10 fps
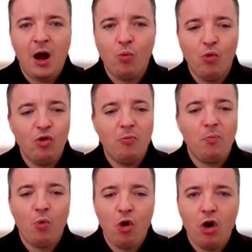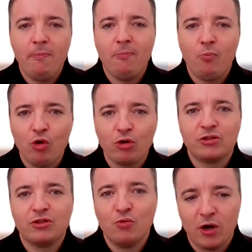A warm worm
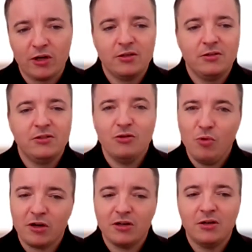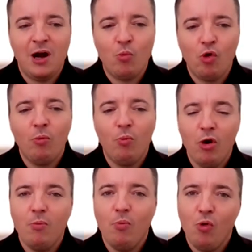walks to work. To work, a warm
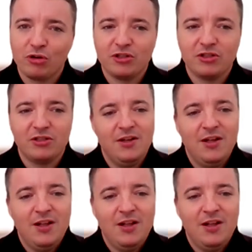worm walks.